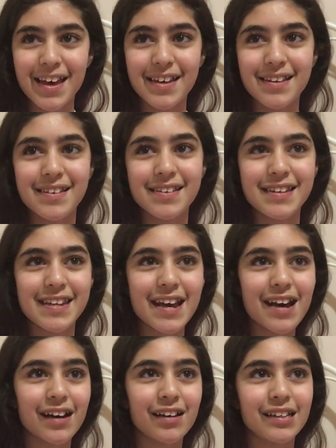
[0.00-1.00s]
And
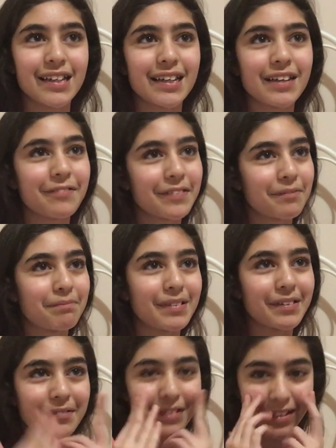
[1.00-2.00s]
yeah, and then he would
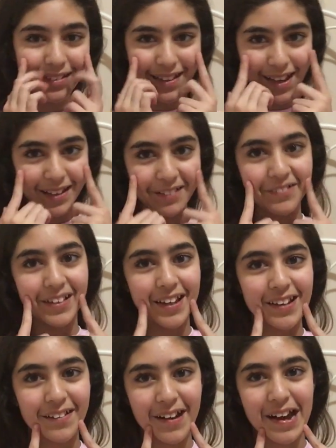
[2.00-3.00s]
be really sad. He would
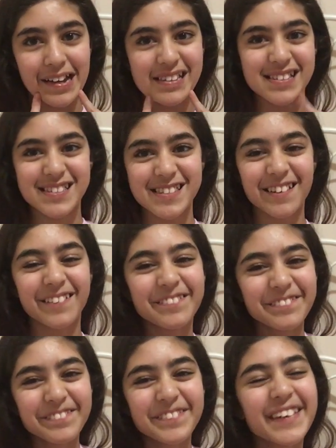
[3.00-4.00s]
like cry and stuff.